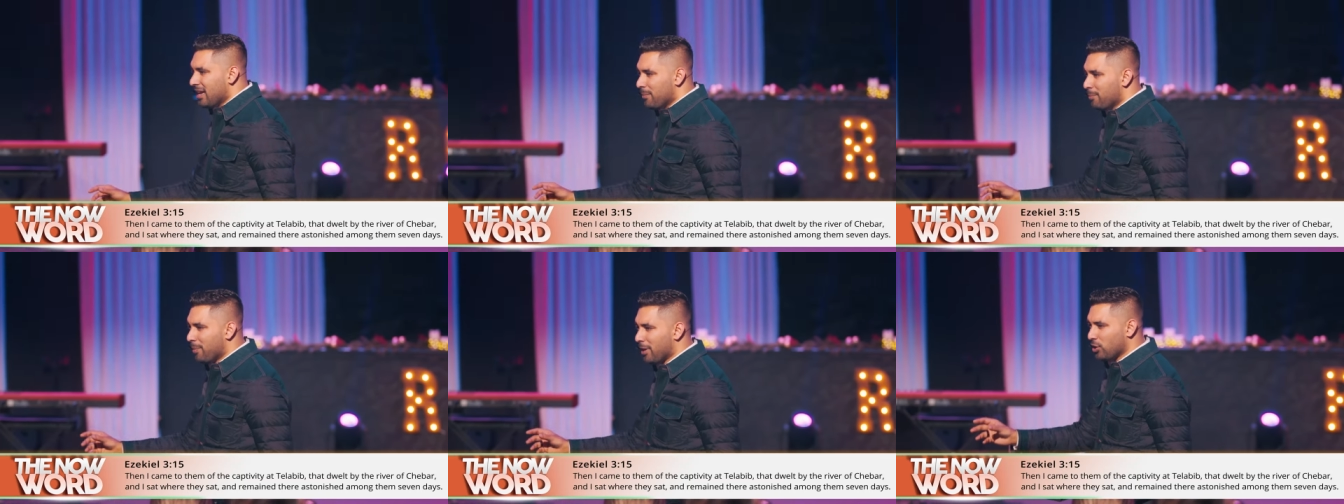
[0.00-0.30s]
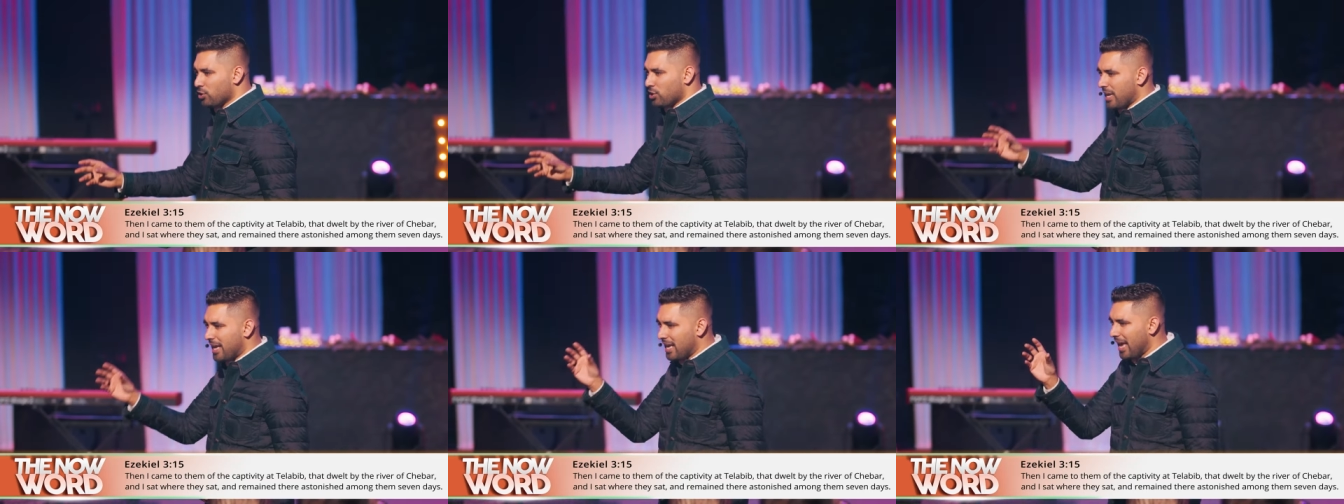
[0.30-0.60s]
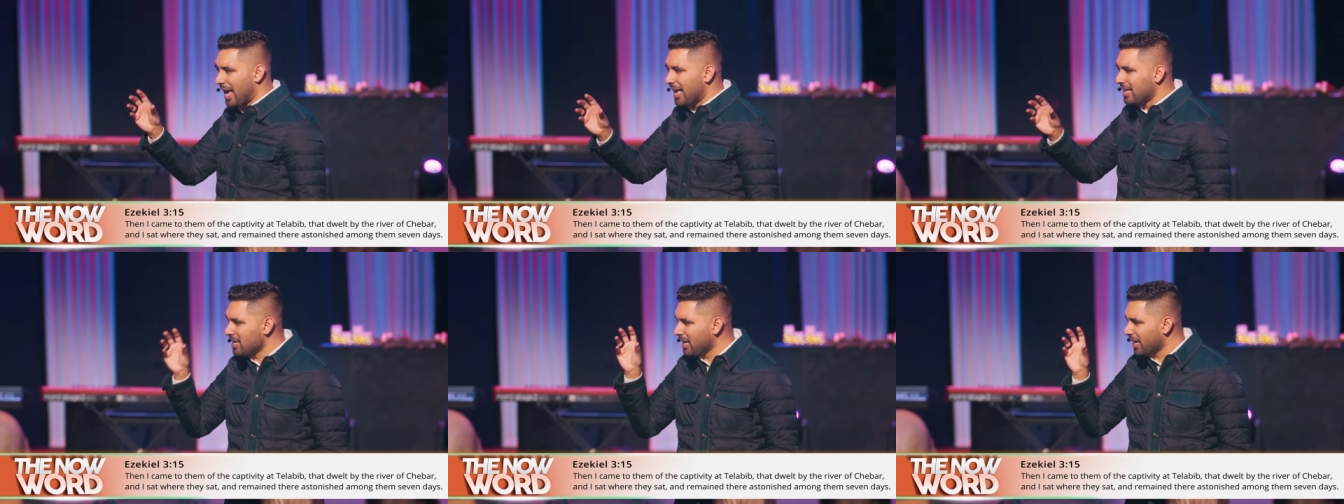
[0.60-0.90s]
because
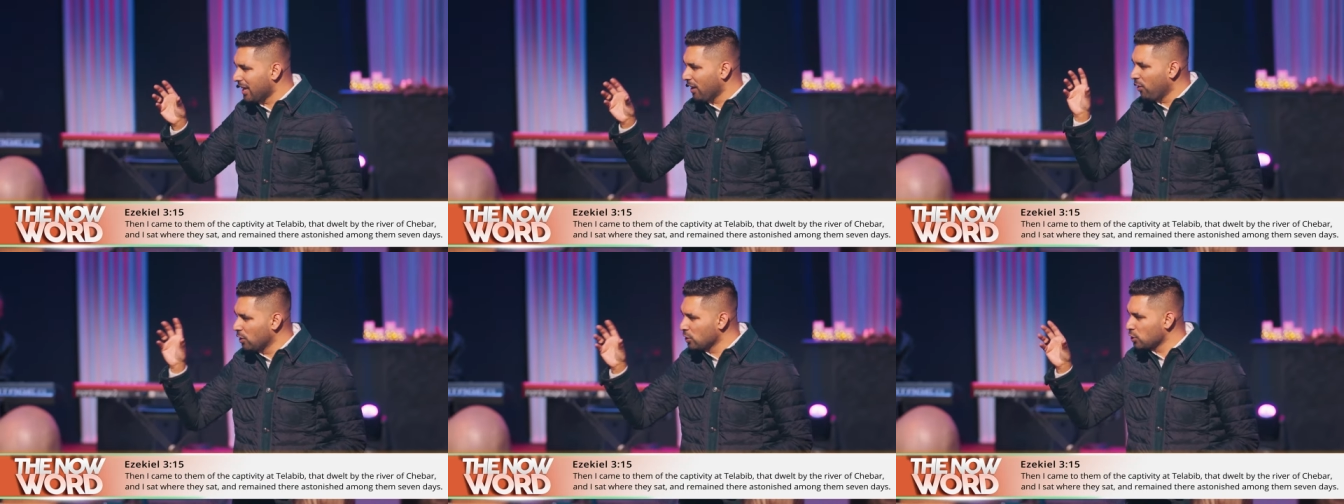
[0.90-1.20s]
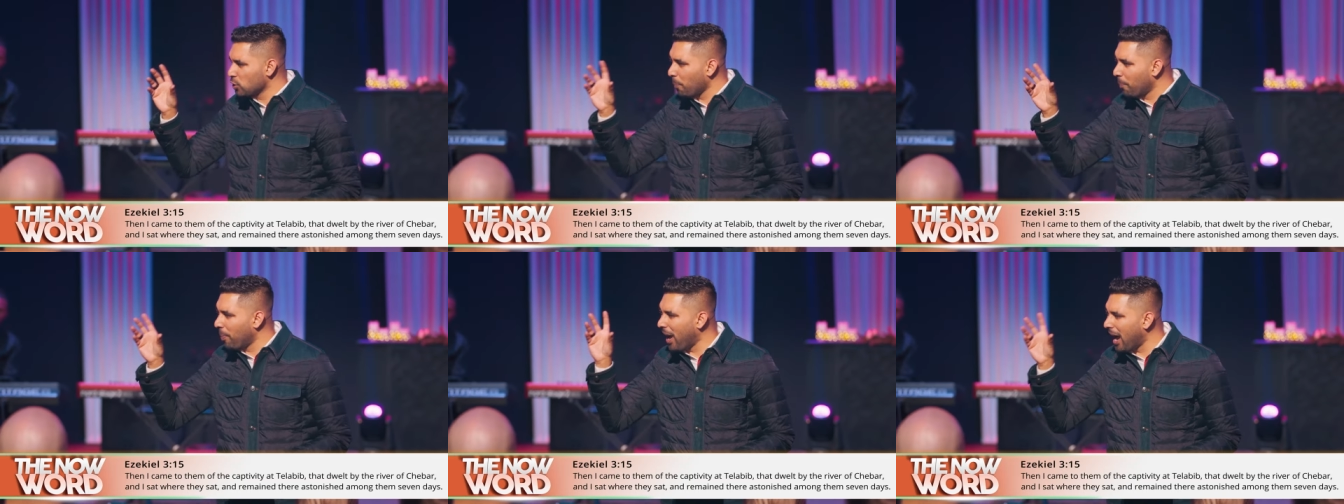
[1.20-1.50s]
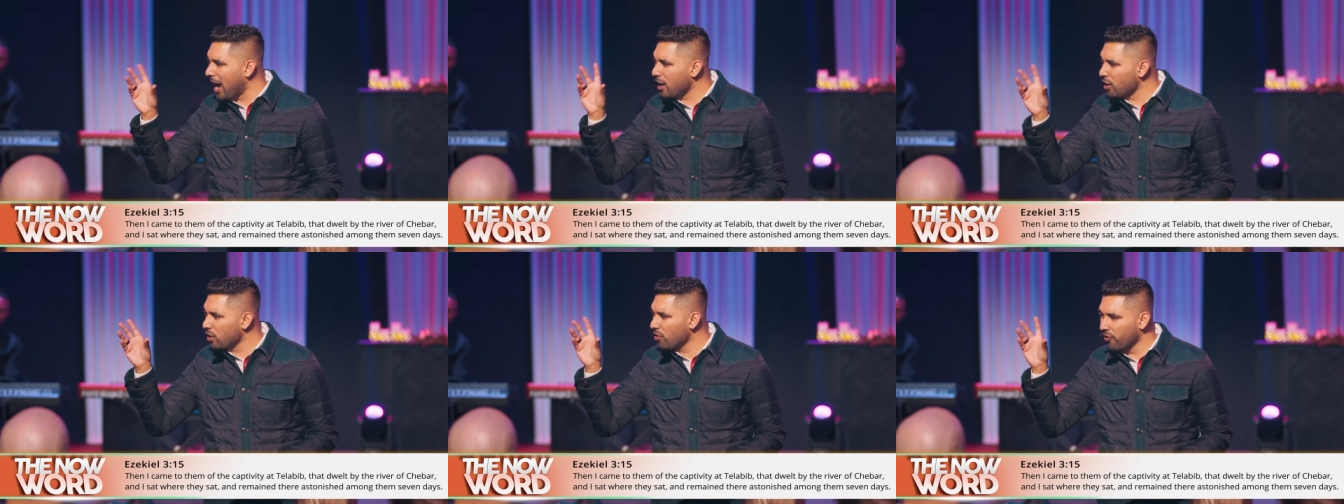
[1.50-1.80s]
Ezekiel is
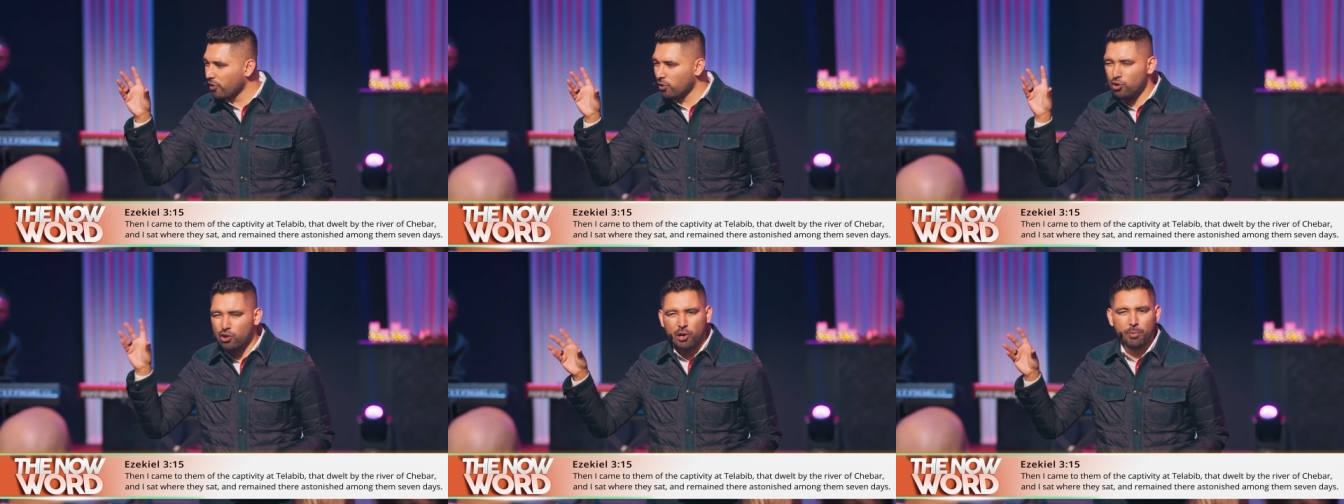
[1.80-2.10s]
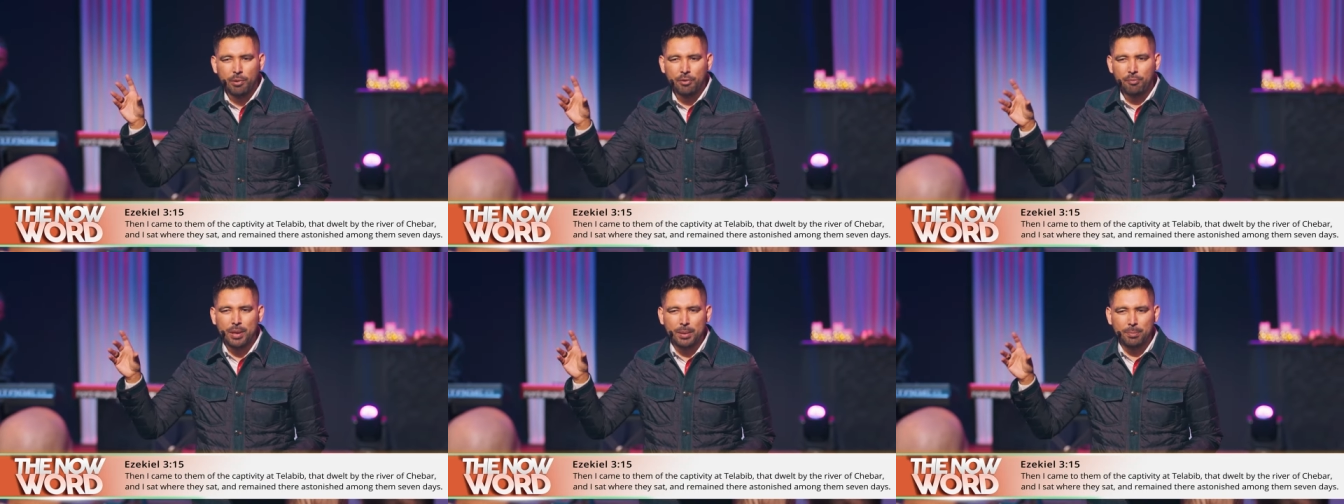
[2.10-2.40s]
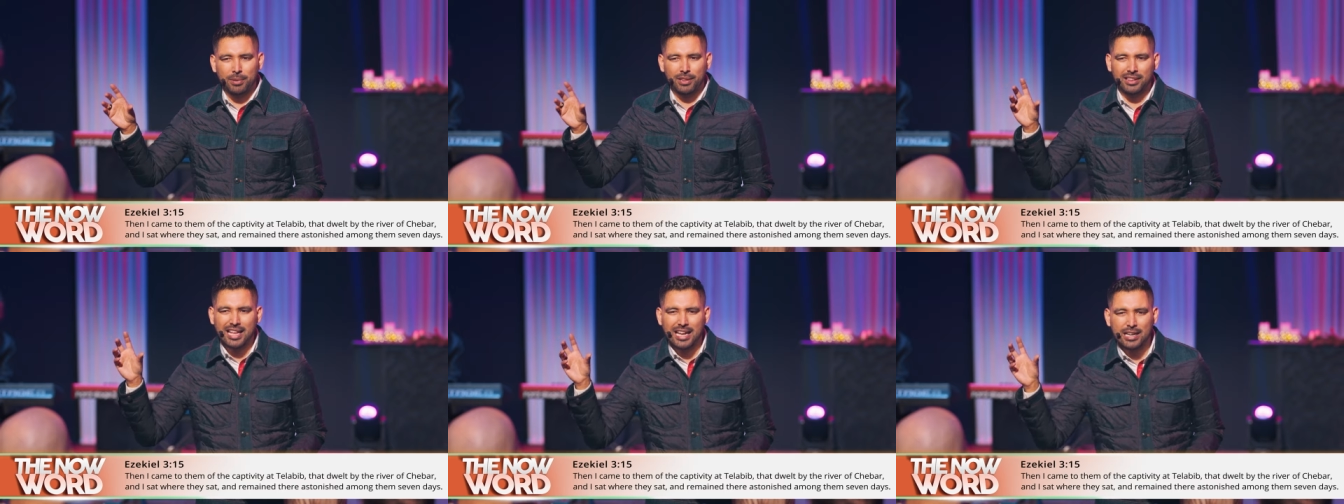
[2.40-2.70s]
part of a group of
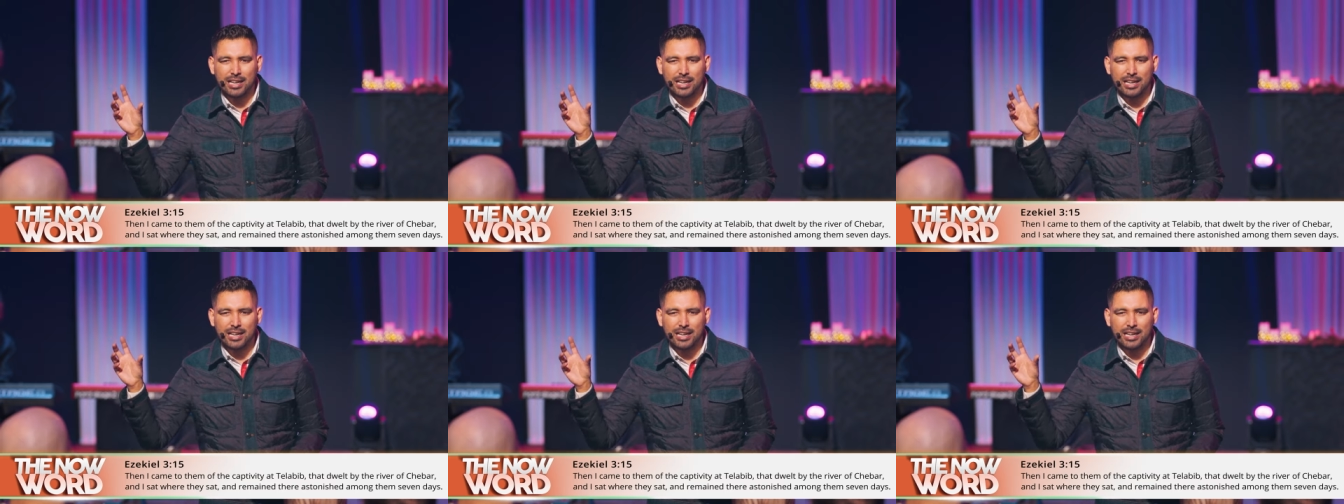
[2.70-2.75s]
people that